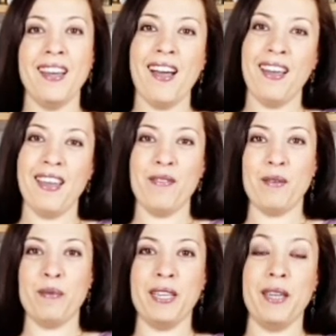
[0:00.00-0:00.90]
Hi
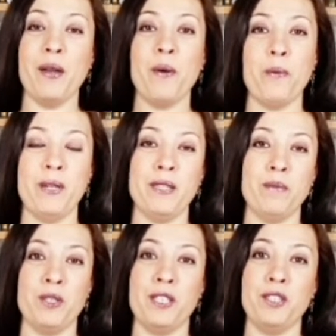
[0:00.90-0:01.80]
everybody, welcome
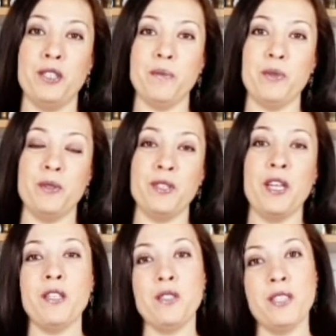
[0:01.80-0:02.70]
to Kitchen Moods.
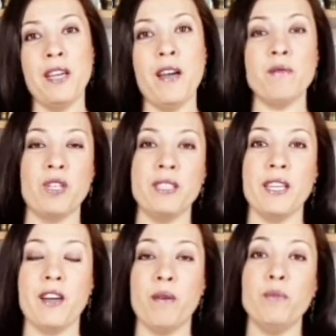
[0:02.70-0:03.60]
Today I'm
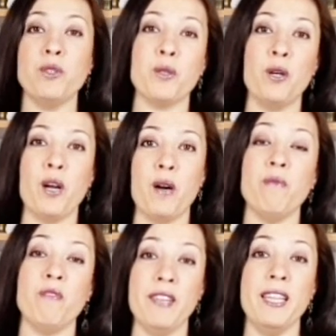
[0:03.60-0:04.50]
dressing up to cook up
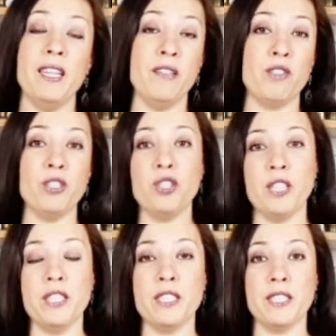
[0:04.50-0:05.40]
veal liver
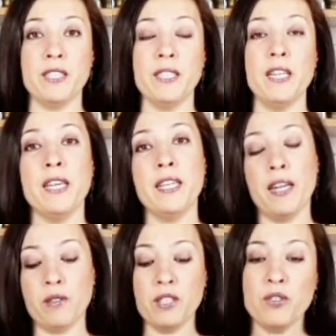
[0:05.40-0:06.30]
schnitzel.
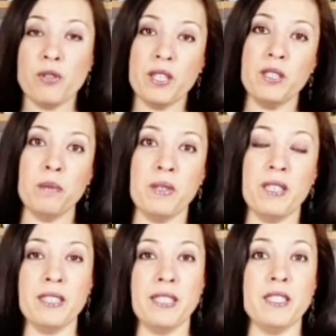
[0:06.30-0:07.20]
Now this recipe
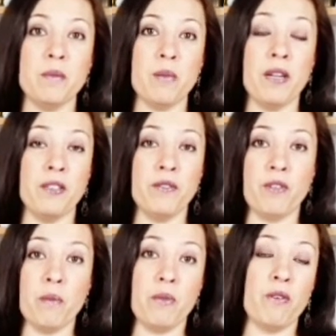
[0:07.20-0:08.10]
is inspired
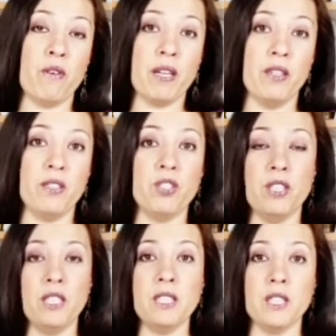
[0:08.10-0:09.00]
from the regular
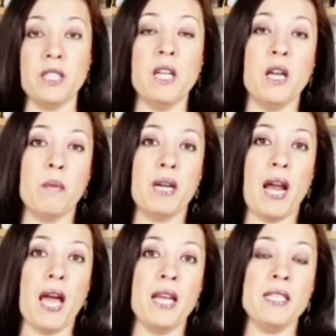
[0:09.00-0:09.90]
schnitzel, but
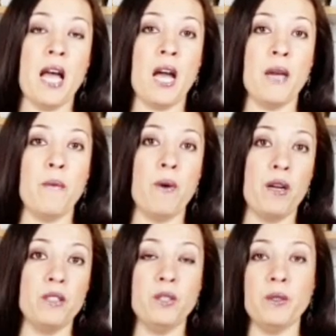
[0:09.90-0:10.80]
as I
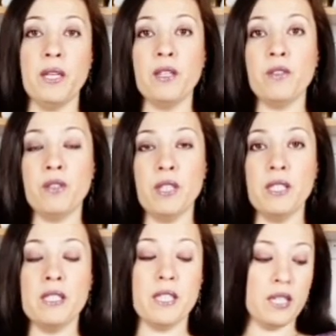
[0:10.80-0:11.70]
want to
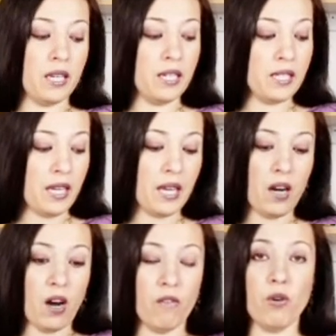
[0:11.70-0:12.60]
increase the intake
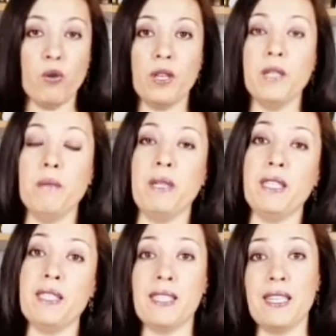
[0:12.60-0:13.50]
of organ
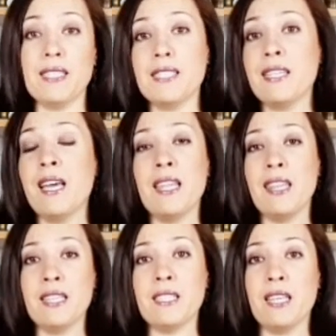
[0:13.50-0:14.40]
meats since
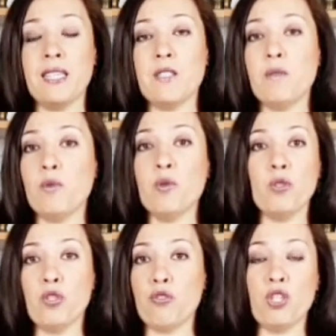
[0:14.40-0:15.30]
this is the most
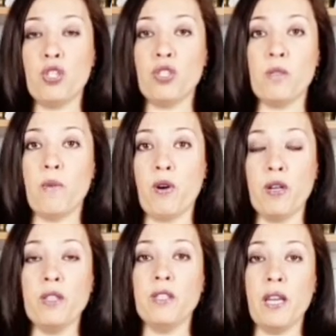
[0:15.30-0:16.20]
nutritious
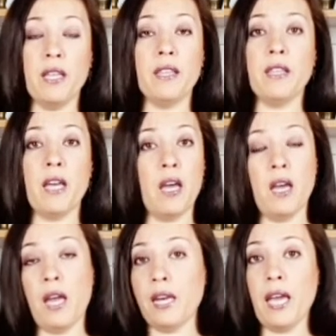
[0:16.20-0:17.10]
part in
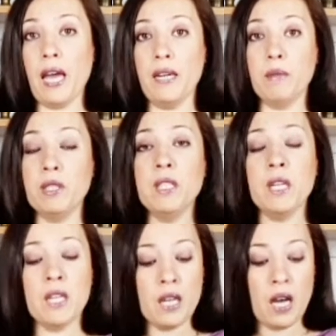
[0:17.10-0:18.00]
any animal,
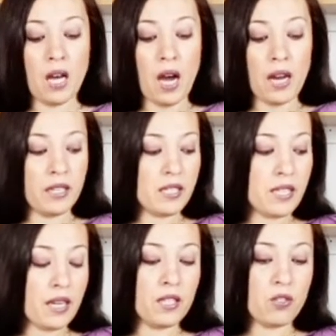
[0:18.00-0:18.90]
I
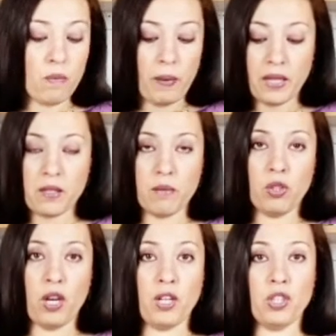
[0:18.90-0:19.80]
decided to make some
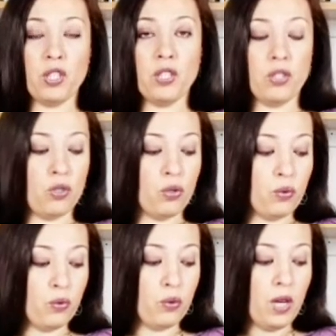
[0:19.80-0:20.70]
changes to